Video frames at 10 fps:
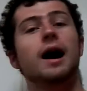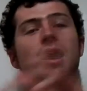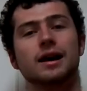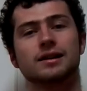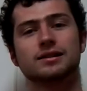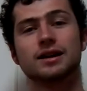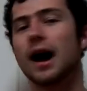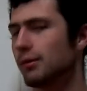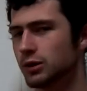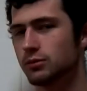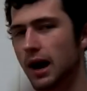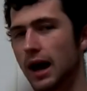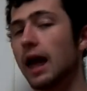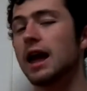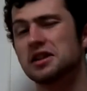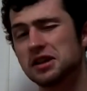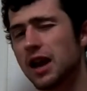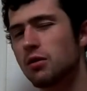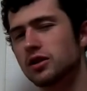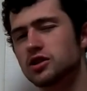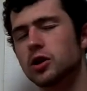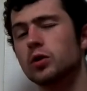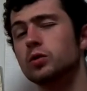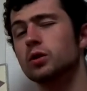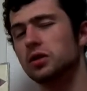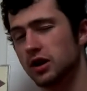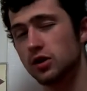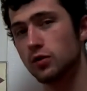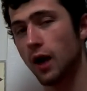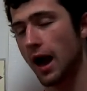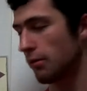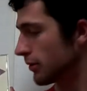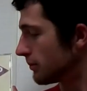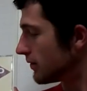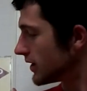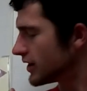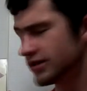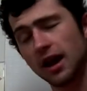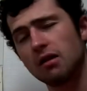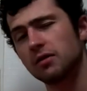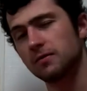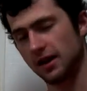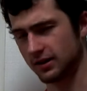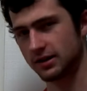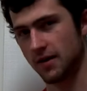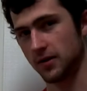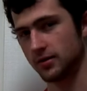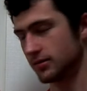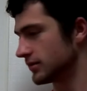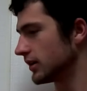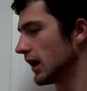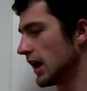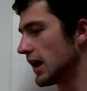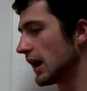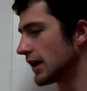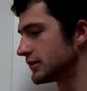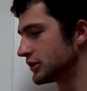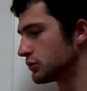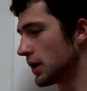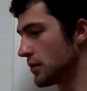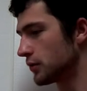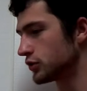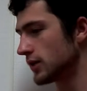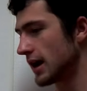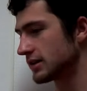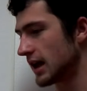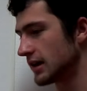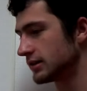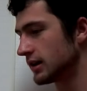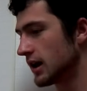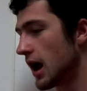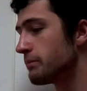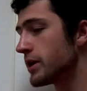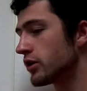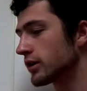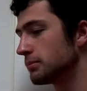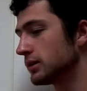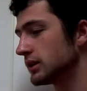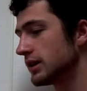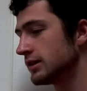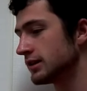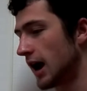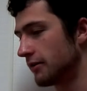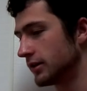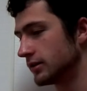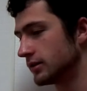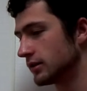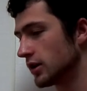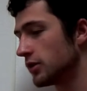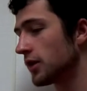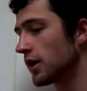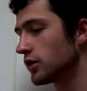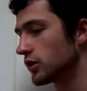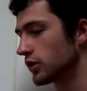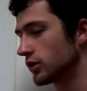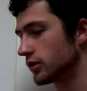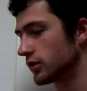Hi, I'm Loomhigh. Today I want to show you the new album, Sound Effect 7. It has such wonderful tracks as American Police Siren, Thunder,